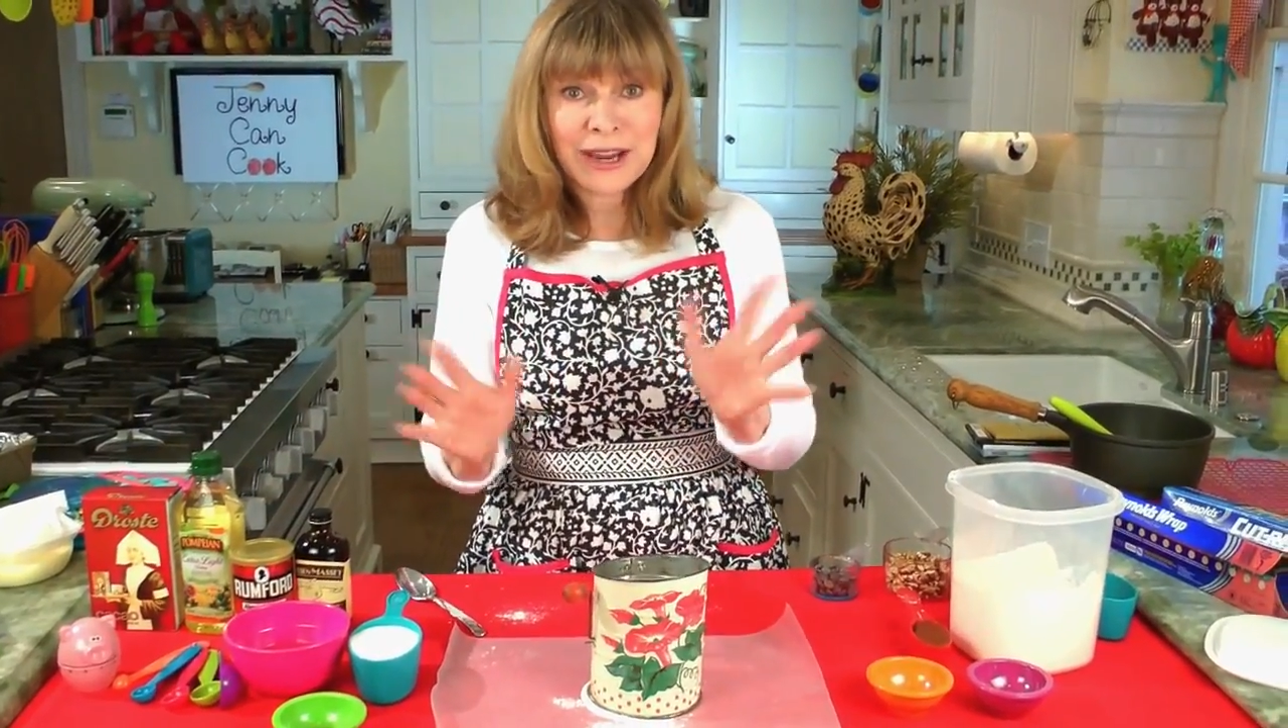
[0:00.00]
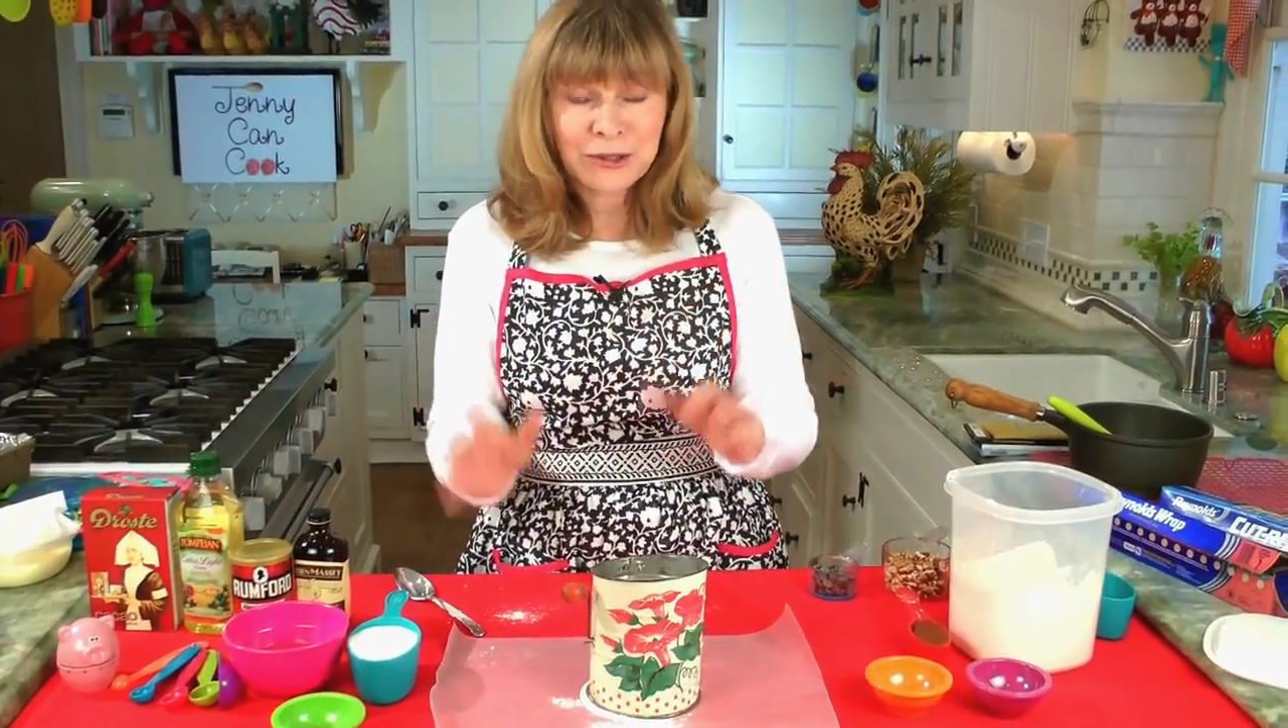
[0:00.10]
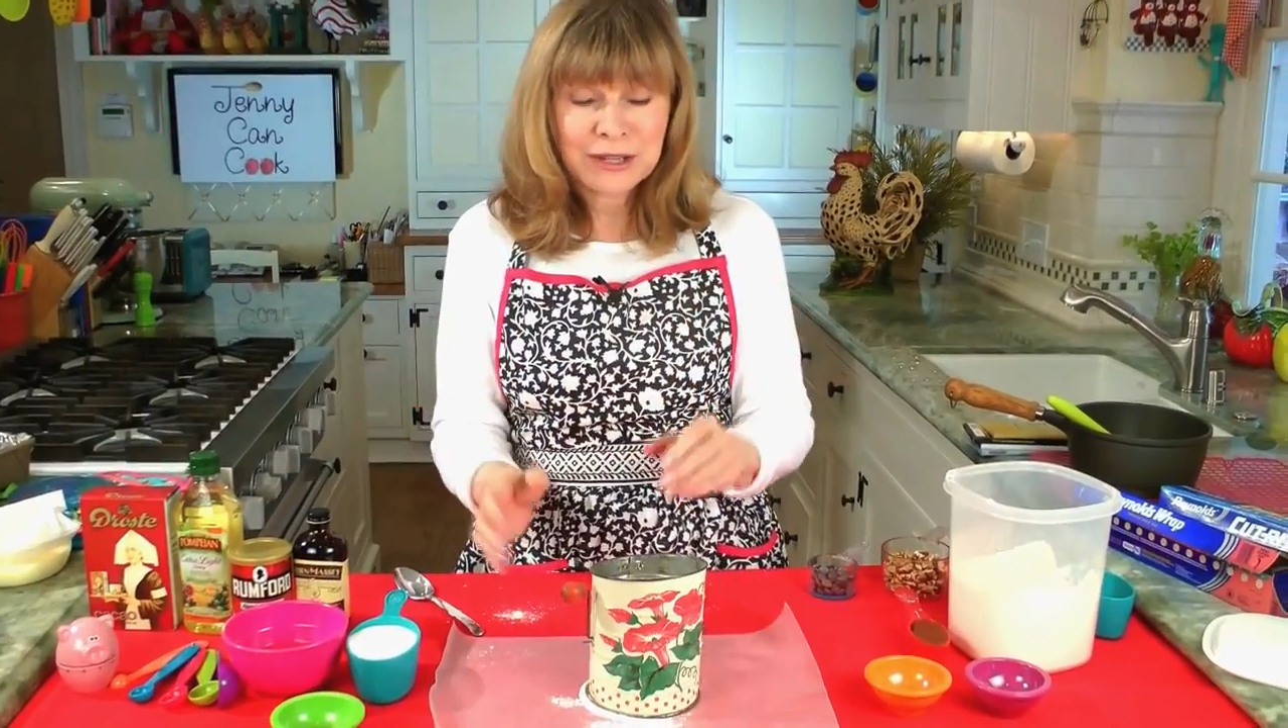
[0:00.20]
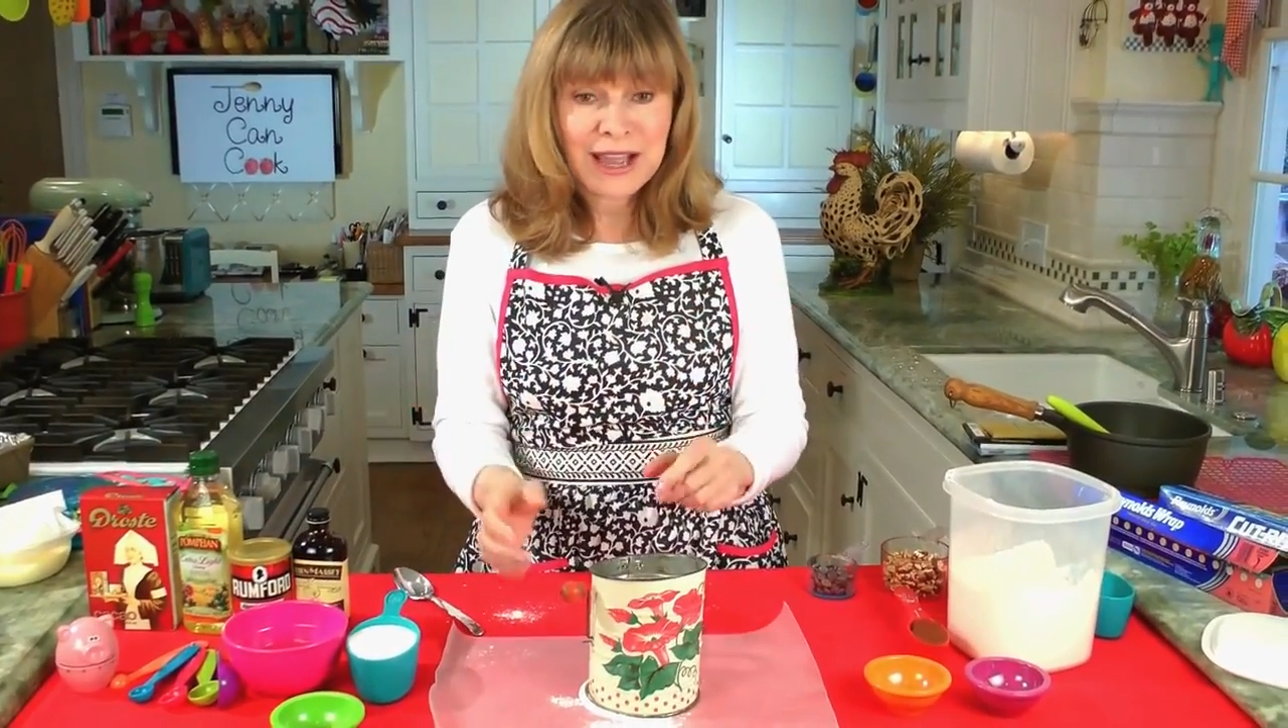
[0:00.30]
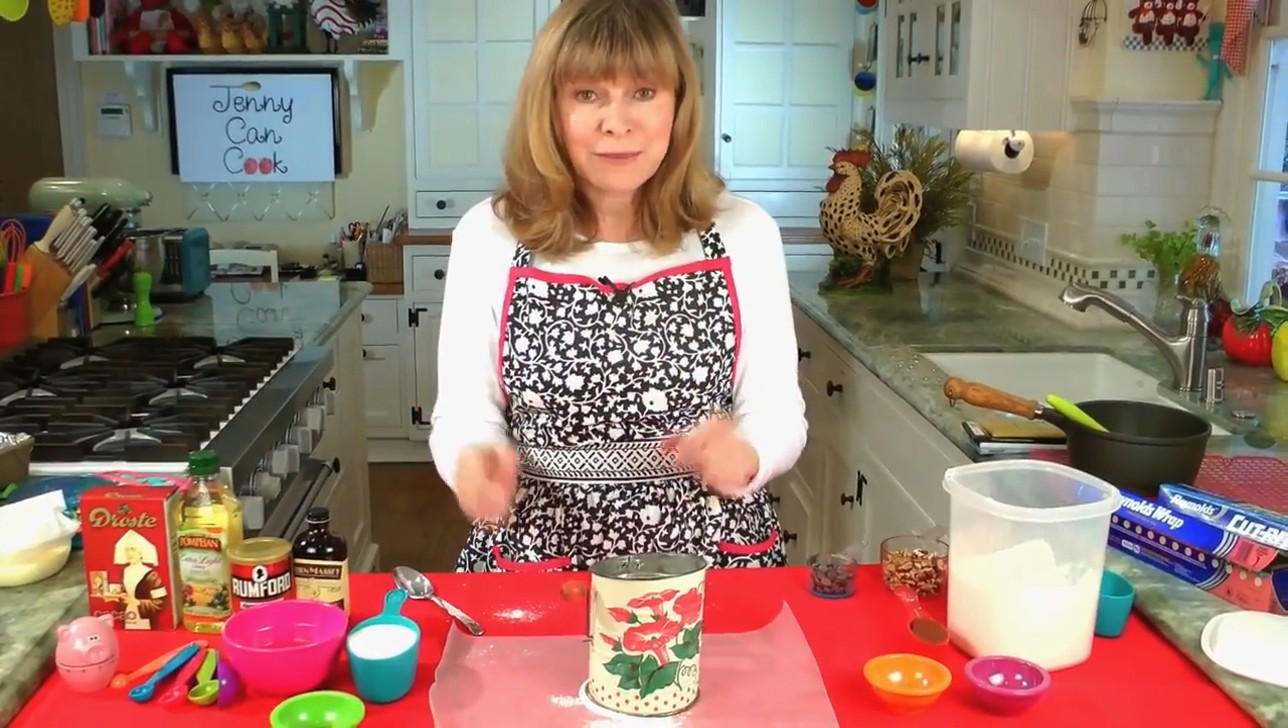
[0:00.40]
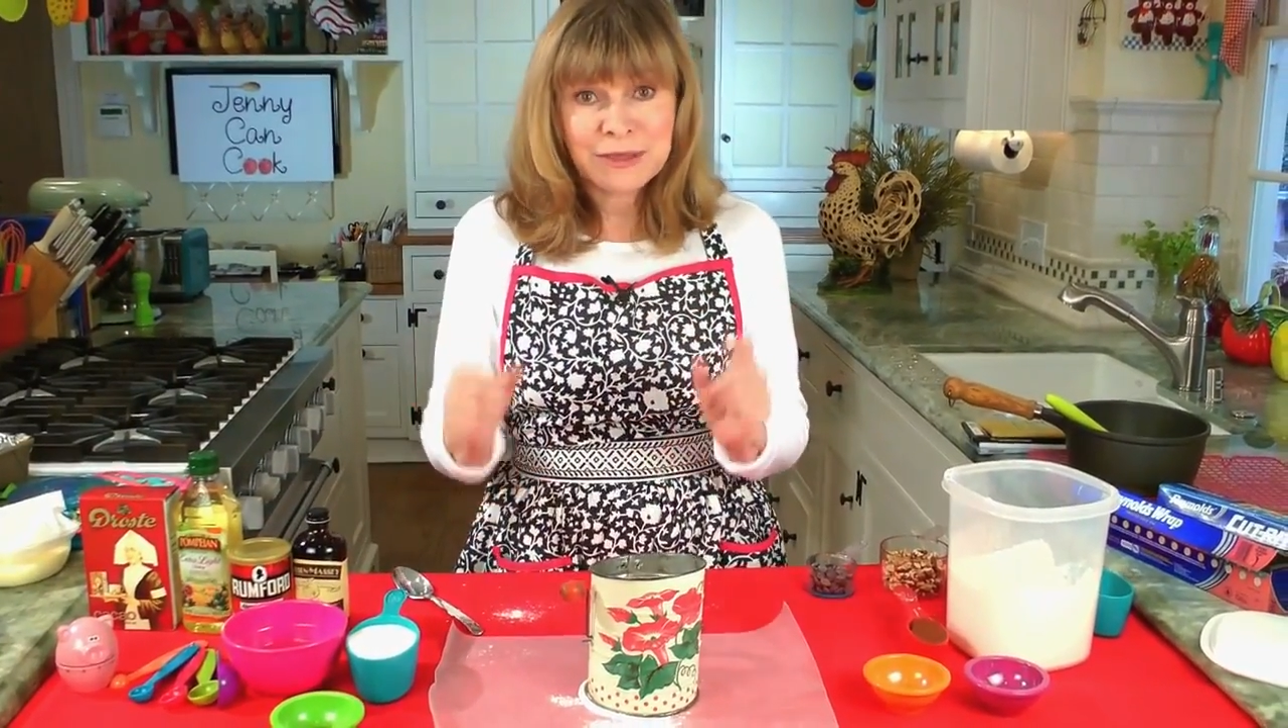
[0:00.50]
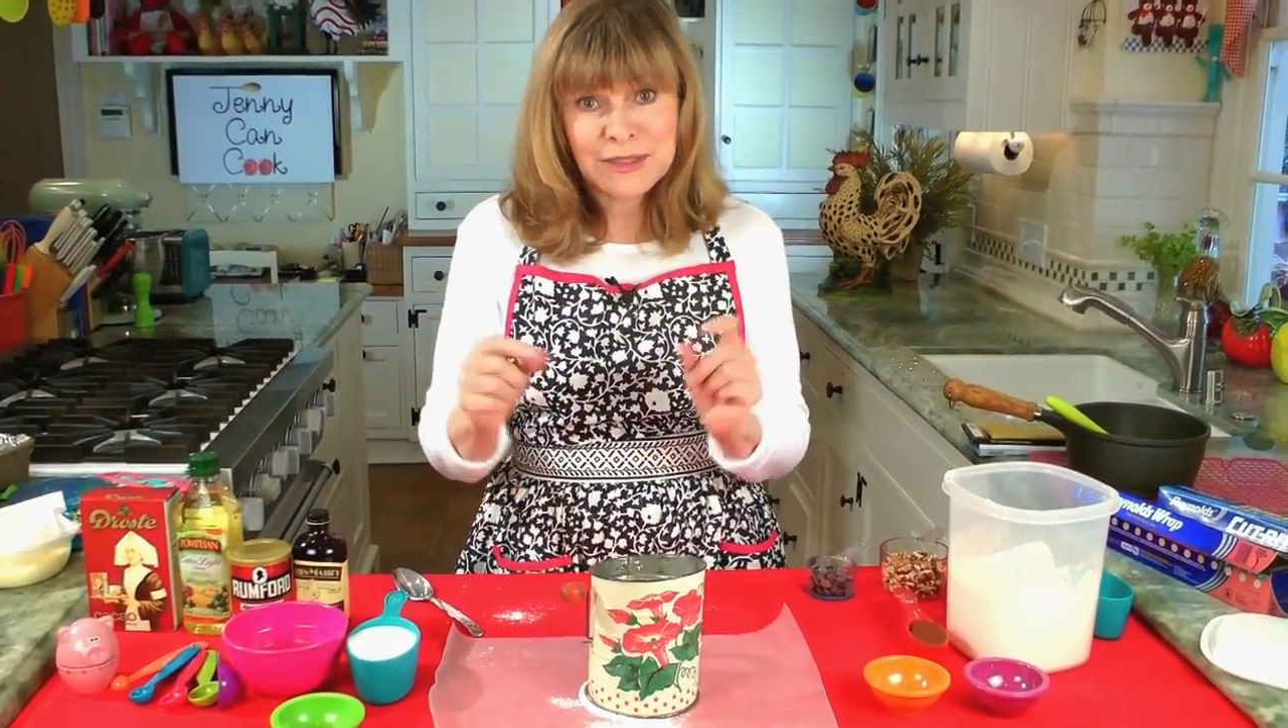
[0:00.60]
regular kind,